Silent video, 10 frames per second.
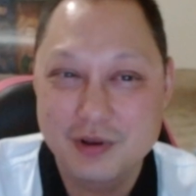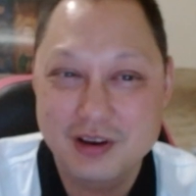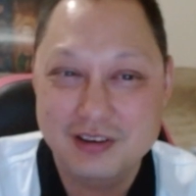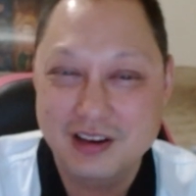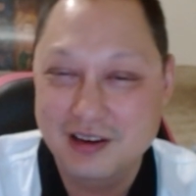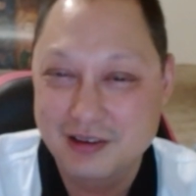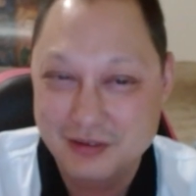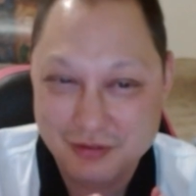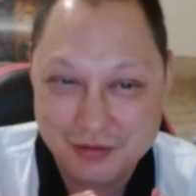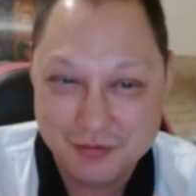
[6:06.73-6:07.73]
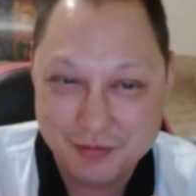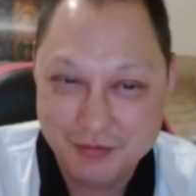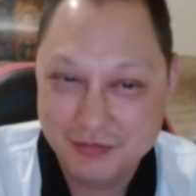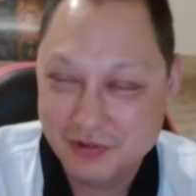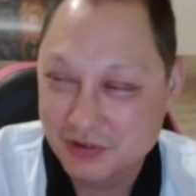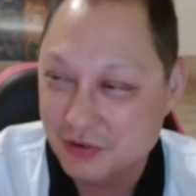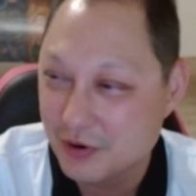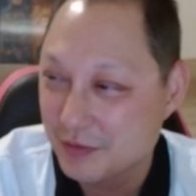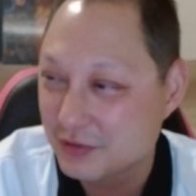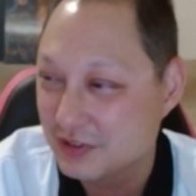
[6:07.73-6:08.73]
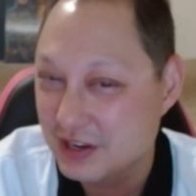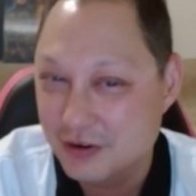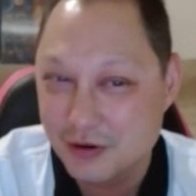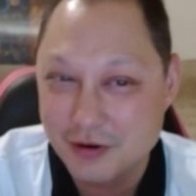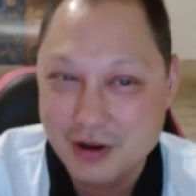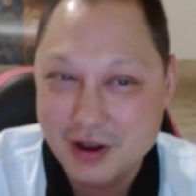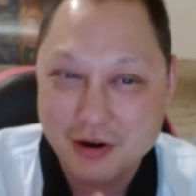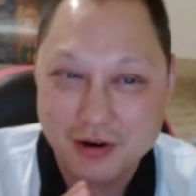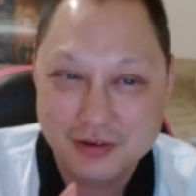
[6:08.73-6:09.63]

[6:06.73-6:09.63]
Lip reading: And Jerome Siegel or